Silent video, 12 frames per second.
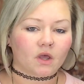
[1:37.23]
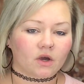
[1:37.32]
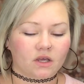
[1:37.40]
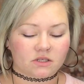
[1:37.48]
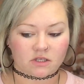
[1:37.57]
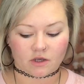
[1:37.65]

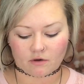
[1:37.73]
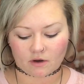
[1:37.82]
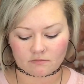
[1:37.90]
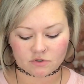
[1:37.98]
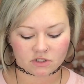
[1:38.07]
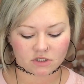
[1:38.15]
Okay, so
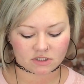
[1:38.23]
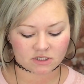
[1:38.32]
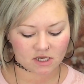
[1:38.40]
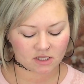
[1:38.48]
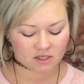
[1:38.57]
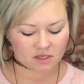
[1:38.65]
I'm just going to
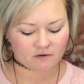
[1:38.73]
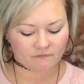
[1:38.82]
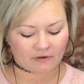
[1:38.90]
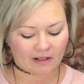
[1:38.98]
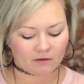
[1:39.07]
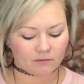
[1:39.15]
take the
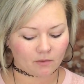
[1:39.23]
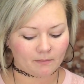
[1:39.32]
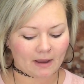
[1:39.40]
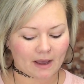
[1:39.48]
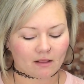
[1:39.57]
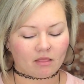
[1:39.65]
Infallible
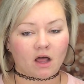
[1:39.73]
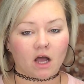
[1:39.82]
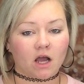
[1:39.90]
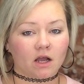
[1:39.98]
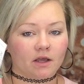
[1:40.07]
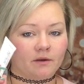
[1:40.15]
Matte
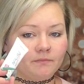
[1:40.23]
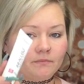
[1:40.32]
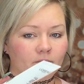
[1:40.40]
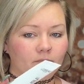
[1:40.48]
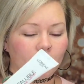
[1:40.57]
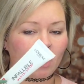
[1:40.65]
Lock
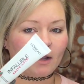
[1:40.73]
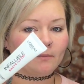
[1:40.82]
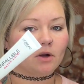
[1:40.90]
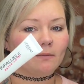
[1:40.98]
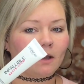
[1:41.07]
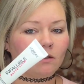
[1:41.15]

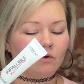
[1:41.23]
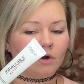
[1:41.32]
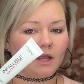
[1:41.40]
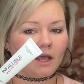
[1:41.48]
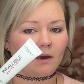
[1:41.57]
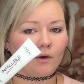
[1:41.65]
Primer by
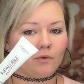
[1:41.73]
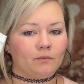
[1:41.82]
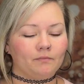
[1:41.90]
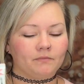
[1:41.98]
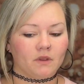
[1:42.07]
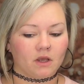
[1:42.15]
L'Oreal,
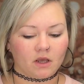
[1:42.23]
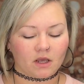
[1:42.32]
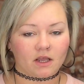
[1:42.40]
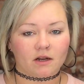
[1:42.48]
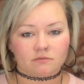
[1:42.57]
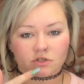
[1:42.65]

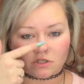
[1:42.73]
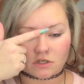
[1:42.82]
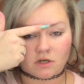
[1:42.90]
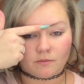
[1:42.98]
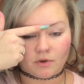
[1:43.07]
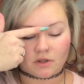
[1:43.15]
and I'm just
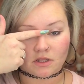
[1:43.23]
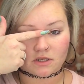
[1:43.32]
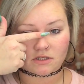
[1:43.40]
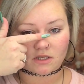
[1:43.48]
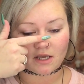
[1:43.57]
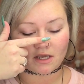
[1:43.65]
going to put
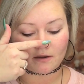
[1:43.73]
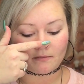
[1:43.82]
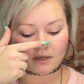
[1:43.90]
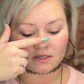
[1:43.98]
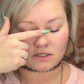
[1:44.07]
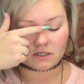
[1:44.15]
this like in
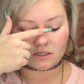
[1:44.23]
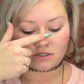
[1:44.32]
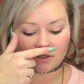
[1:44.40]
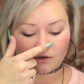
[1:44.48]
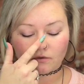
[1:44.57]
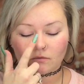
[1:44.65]
my
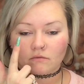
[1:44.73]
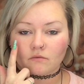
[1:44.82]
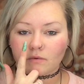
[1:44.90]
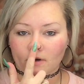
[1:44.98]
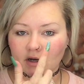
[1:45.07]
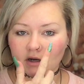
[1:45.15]
T-zone
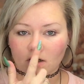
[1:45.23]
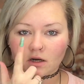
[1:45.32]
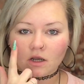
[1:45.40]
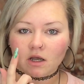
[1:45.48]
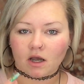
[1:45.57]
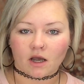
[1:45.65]
where
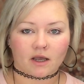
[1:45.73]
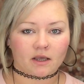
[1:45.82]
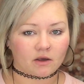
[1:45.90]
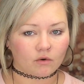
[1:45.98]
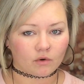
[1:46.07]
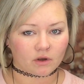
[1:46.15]
I
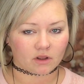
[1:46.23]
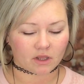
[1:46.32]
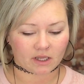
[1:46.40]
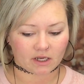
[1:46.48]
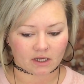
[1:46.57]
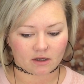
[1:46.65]
get
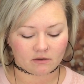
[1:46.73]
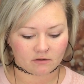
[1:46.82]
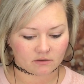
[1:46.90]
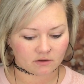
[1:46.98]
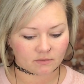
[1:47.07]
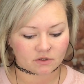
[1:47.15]
oily at.
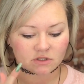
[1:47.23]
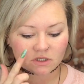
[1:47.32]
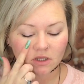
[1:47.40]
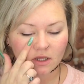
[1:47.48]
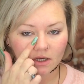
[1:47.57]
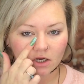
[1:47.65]

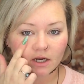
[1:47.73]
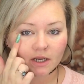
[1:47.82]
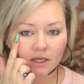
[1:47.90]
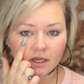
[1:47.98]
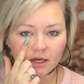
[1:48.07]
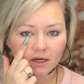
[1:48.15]
Mostly like right
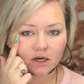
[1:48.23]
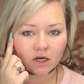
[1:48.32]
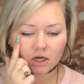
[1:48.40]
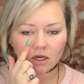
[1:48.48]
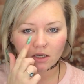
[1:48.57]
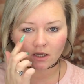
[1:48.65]

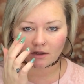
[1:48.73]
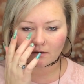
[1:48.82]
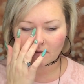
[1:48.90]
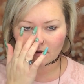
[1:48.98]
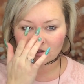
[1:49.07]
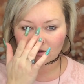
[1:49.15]
here,
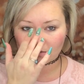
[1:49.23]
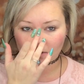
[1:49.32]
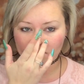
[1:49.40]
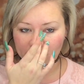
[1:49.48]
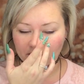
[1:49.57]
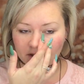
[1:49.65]
and
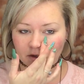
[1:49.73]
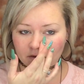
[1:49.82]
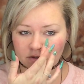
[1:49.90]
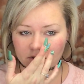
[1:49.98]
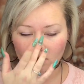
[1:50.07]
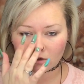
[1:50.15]
sometimes my
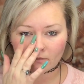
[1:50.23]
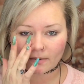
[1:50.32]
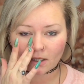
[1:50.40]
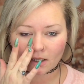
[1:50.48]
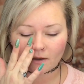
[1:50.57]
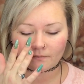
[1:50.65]
nose a little
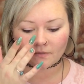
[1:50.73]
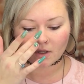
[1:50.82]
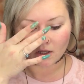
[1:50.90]
bit,